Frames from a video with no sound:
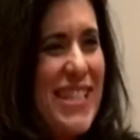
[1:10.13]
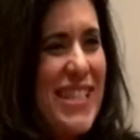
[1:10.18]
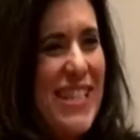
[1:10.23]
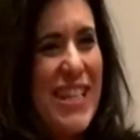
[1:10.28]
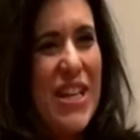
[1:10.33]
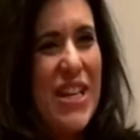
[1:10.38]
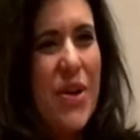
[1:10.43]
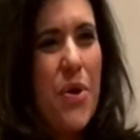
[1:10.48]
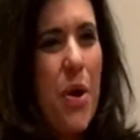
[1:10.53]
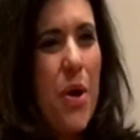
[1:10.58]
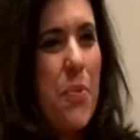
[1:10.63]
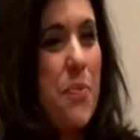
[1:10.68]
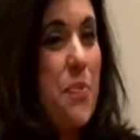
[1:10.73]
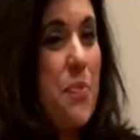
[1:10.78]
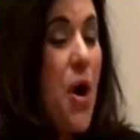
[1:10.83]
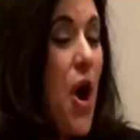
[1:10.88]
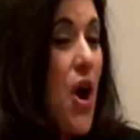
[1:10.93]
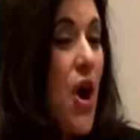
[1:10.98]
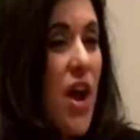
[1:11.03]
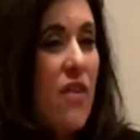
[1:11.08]
You know,
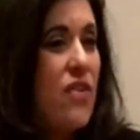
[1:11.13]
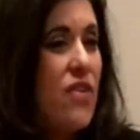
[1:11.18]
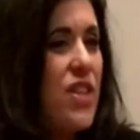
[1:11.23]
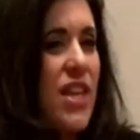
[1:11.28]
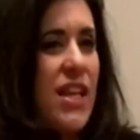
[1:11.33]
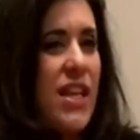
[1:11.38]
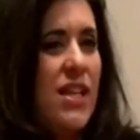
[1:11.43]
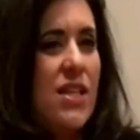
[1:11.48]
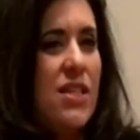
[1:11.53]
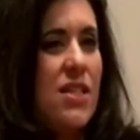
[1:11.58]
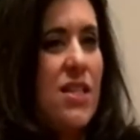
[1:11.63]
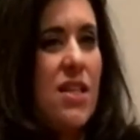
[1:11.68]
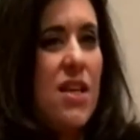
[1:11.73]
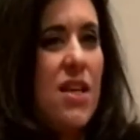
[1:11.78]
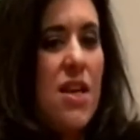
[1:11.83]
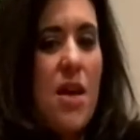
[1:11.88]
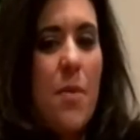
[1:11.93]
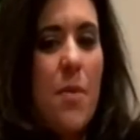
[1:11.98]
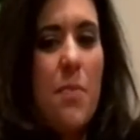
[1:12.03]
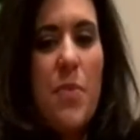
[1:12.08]
everything as
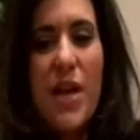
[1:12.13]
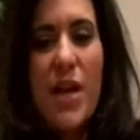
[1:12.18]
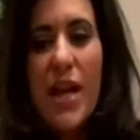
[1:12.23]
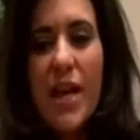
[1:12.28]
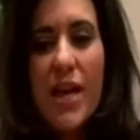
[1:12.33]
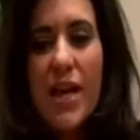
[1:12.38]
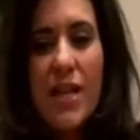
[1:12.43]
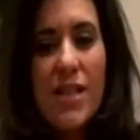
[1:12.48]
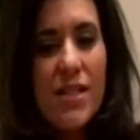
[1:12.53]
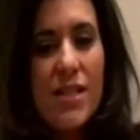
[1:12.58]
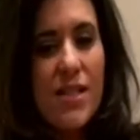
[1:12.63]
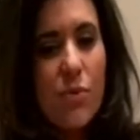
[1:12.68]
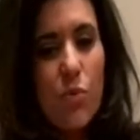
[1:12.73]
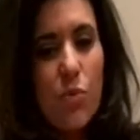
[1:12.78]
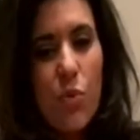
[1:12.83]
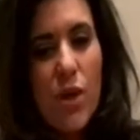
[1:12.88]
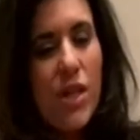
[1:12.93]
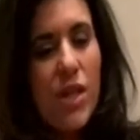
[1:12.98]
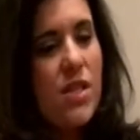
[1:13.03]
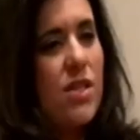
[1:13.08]
big as
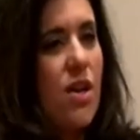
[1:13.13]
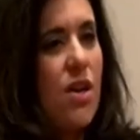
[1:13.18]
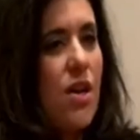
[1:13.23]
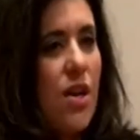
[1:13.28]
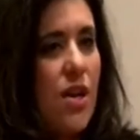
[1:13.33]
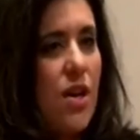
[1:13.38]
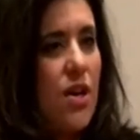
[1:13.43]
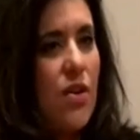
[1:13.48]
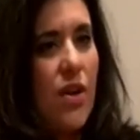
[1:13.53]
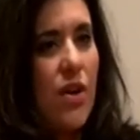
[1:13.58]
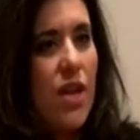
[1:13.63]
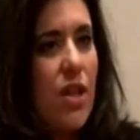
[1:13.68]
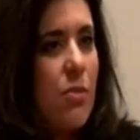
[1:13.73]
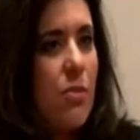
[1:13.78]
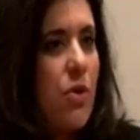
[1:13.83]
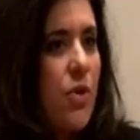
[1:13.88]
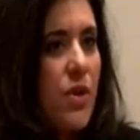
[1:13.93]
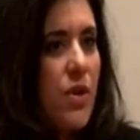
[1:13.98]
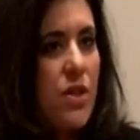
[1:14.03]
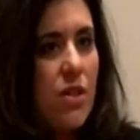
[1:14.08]
what is our curriculum
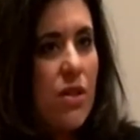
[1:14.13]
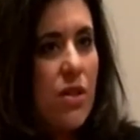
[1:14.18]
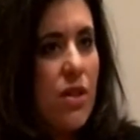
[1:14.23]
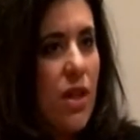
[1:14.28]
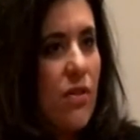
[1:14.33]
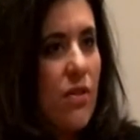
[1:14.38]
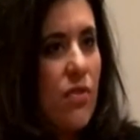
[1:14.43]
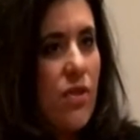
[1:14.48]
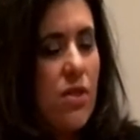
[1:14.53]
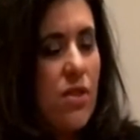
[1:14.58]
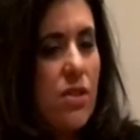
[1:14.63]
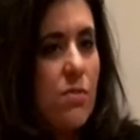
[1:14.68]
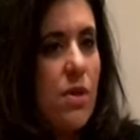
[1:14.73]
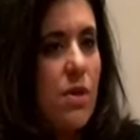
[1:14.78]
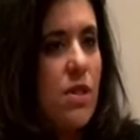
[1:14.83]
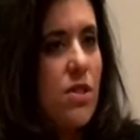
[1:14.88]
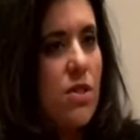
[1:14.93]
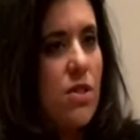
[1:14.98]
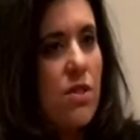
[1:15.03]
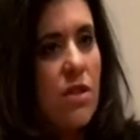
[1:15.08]
going to look like for the
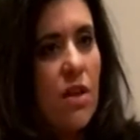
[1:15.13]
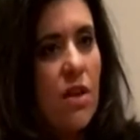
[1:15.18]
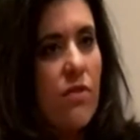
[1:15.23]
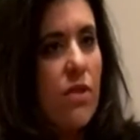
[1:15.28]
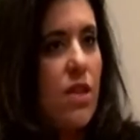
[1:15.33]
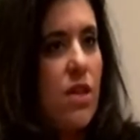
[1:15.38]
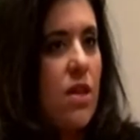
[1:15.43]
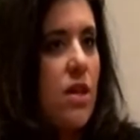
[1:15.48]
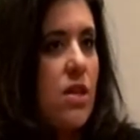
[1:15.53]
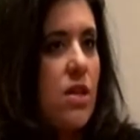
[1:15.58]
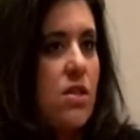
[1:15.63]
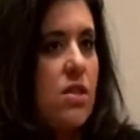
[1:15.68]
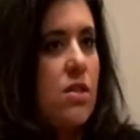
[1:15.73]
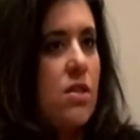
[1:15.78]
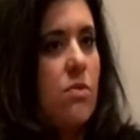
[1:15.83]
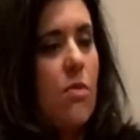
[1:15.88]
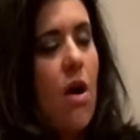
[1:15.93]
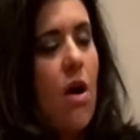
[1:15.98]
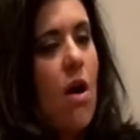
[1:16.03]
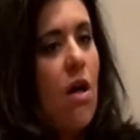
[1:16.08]
semester to everything as
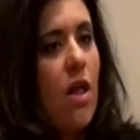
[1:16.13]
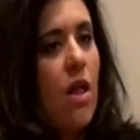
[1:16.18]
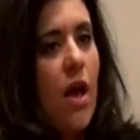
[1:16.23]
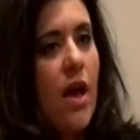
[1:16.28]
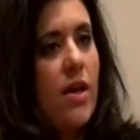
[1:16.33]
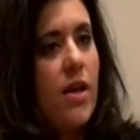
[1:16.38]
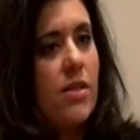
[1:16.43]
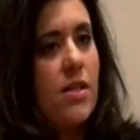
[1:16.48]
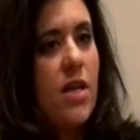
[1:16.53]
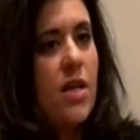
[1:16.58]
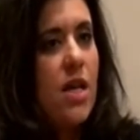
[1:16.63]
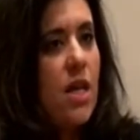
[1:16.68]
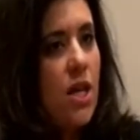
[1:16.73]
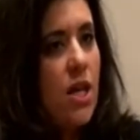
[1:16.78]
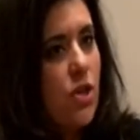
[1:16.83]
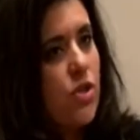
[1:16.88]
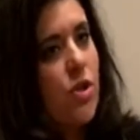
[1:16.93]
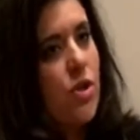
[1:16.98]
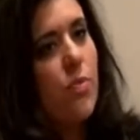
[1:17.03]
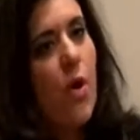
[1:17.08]
small as
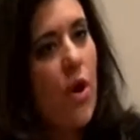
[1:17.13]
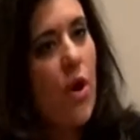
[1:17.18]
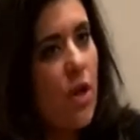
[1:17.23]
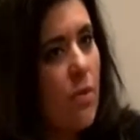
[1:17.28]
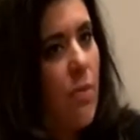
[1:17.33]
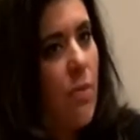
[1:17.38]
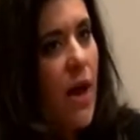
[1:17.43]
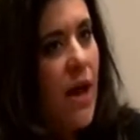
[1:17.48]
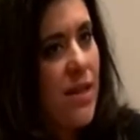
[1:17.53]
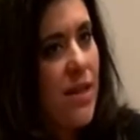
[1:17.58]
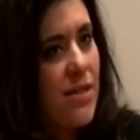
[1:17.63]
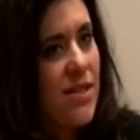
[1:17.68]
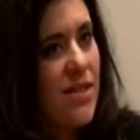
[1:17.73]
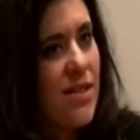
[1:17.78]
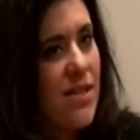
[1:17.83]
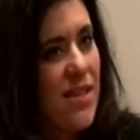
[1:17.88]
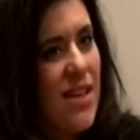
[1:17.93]
here's your parking pass.